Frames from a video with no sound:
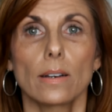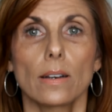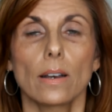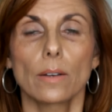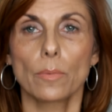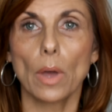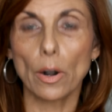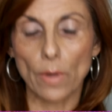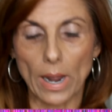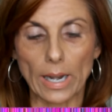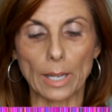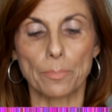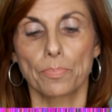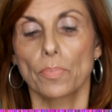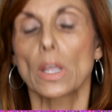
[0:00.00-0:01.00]

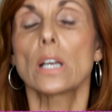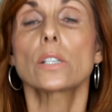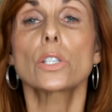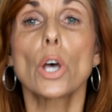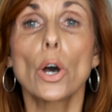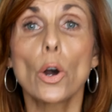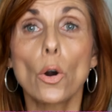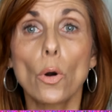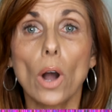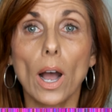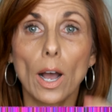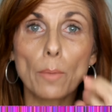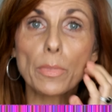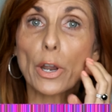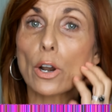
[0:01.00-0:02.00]
Alrighty. So
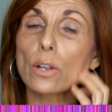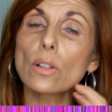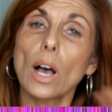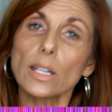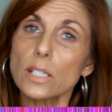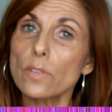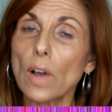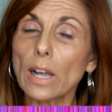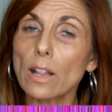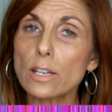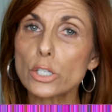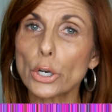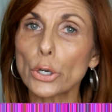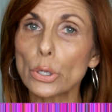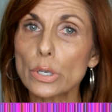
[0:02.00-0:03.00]
um, there are lots of eyelash
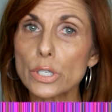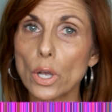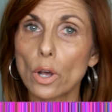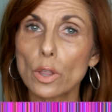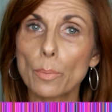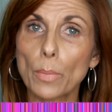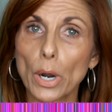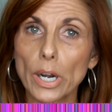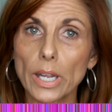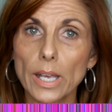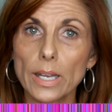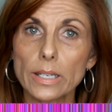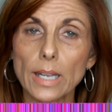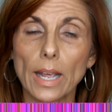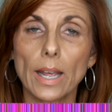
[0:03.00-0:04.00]
curlers on the
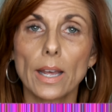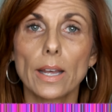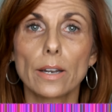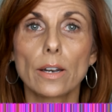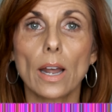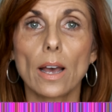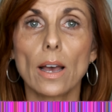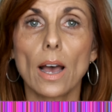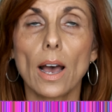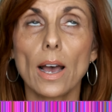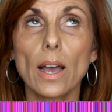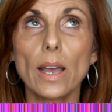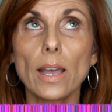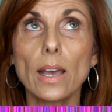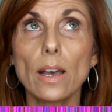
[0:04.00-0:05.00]
market and
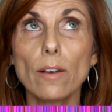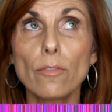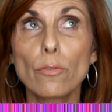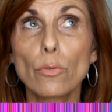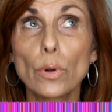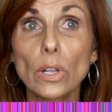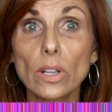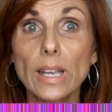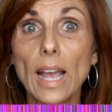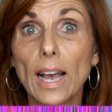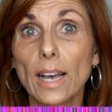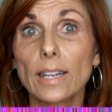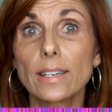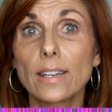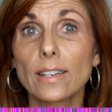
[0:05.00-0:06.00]
I have really
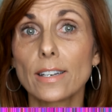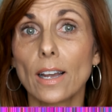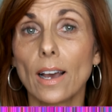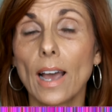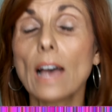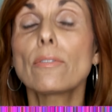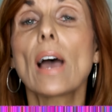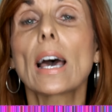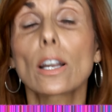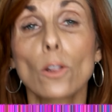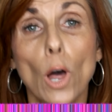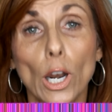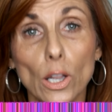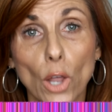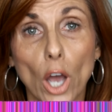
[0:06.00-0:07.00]
had, I haven't had a
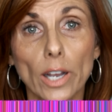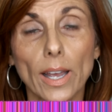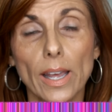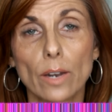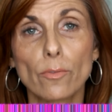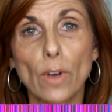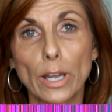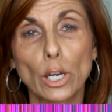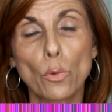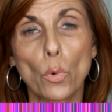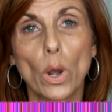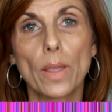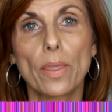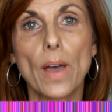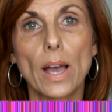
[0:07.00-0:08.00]
lot of luck in finding
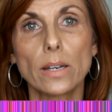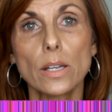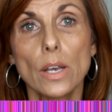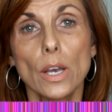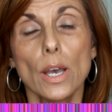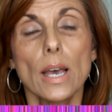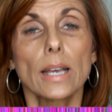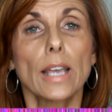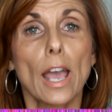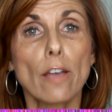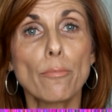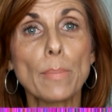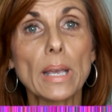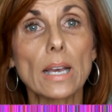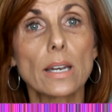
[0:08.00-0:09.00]
one that
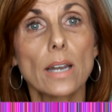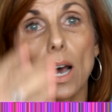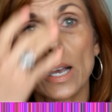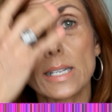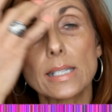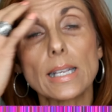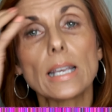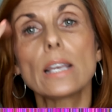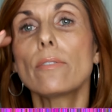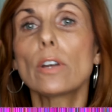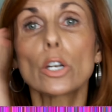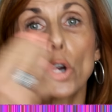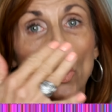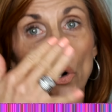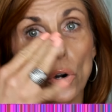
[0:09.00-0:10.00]
gave me a nice
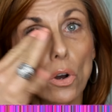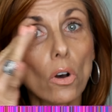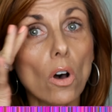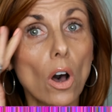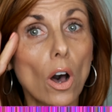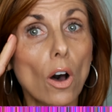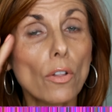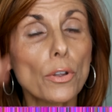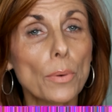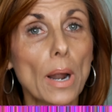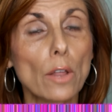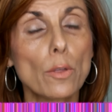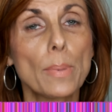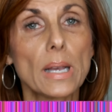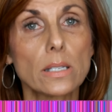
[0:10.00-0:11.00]
even curl all
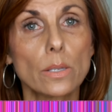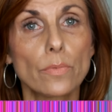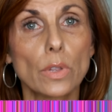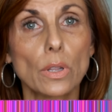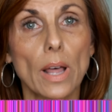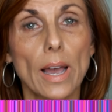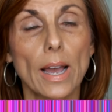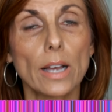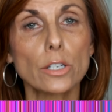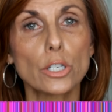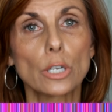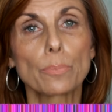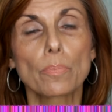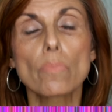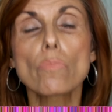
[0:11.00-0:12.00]
throughout the base of the lash.
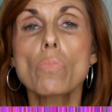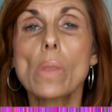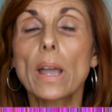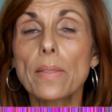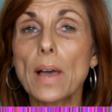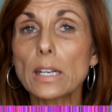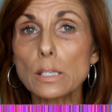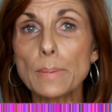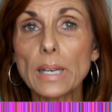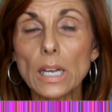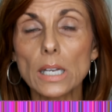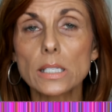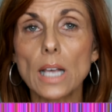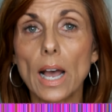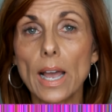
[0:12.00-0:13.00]
And that's
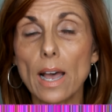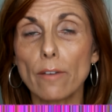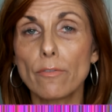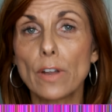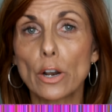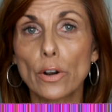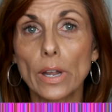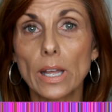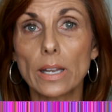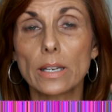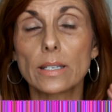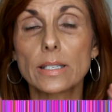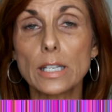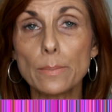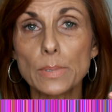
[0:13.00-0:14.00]
because I have very
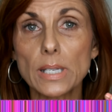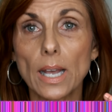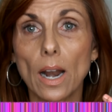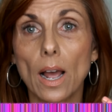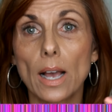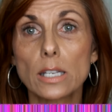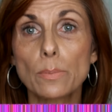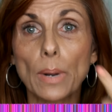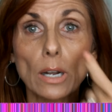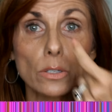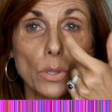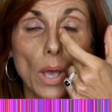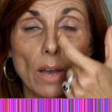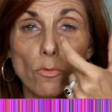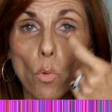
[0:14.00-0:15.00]
deep set eyes, but
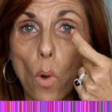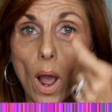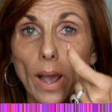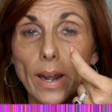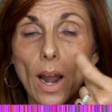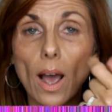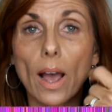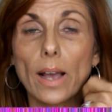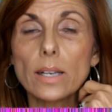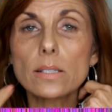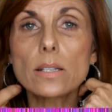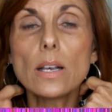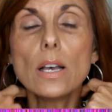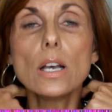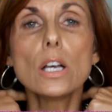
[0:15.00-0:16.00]
also have wide eyes.